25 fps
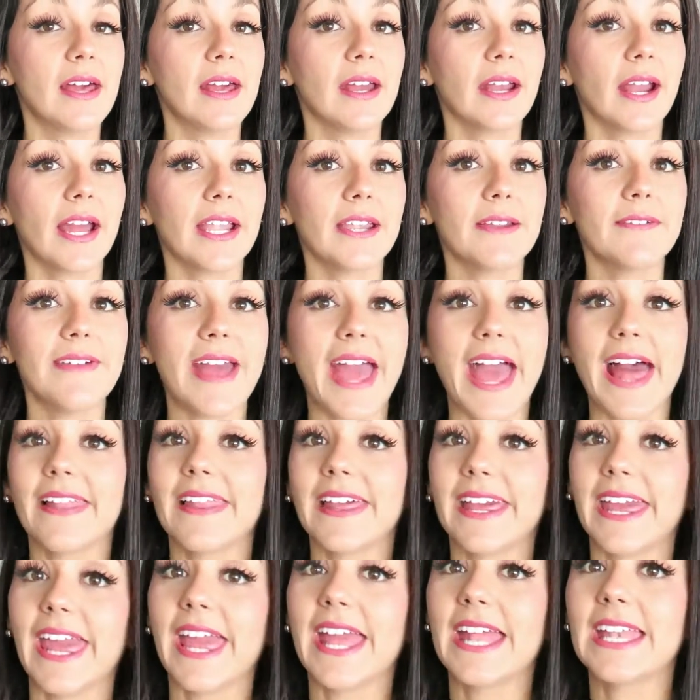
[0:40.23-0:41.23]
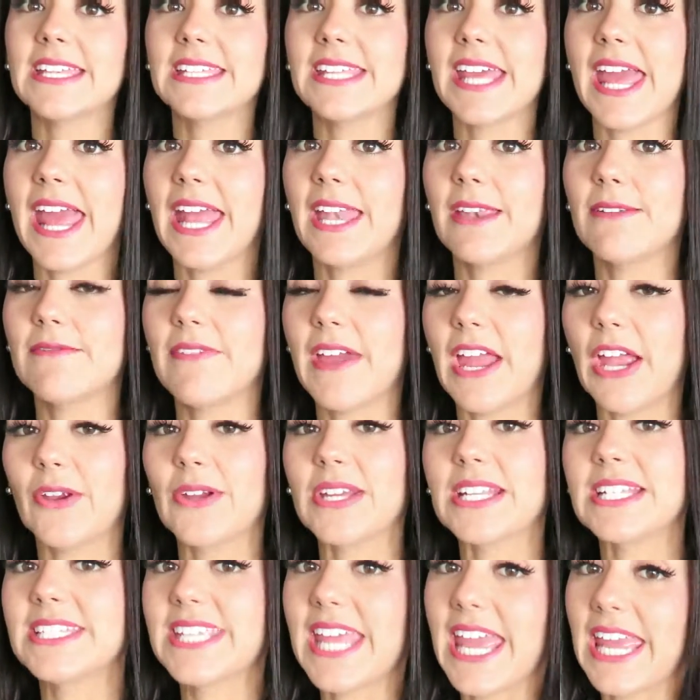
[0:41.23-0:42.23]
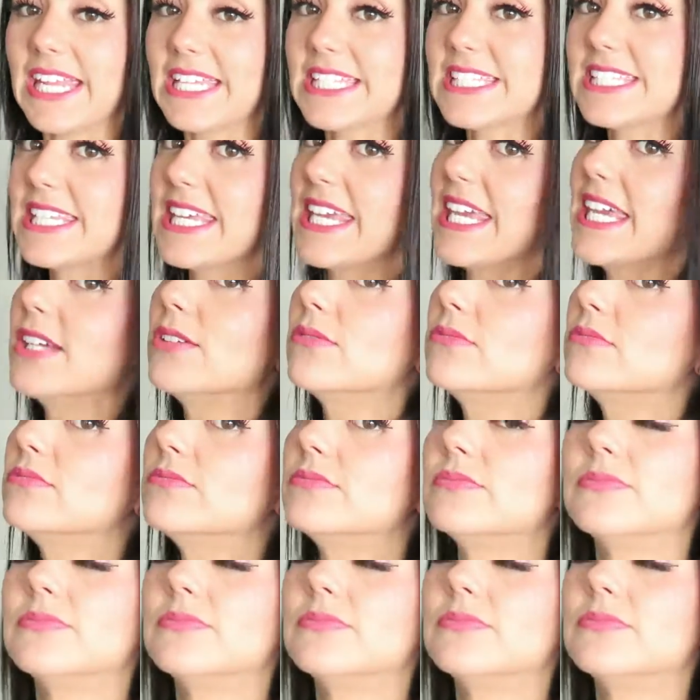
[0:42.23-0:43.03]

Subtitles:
Kind of elegant and very dainty.